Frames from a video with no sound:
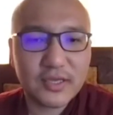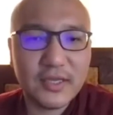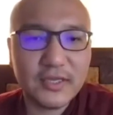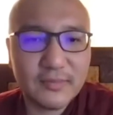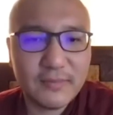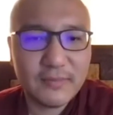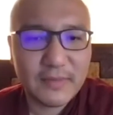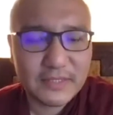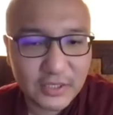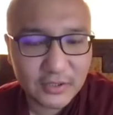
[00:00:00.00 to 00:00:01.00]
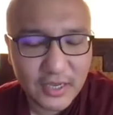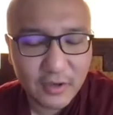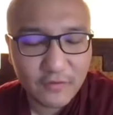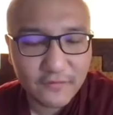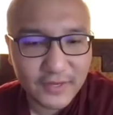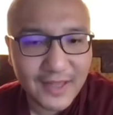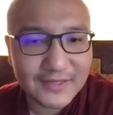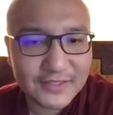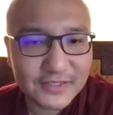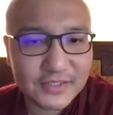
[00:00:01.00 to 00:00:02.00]
and the magical leg of
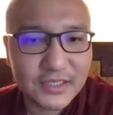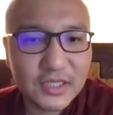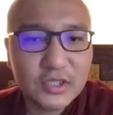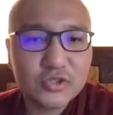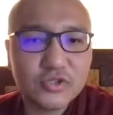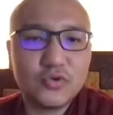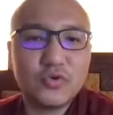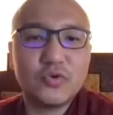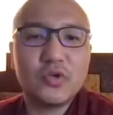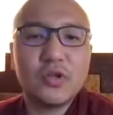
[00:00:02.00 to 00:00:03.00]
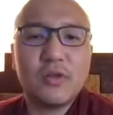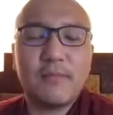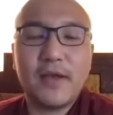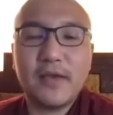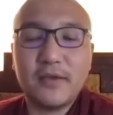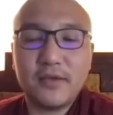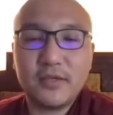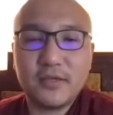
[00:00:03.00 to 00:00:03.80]
analysis. So by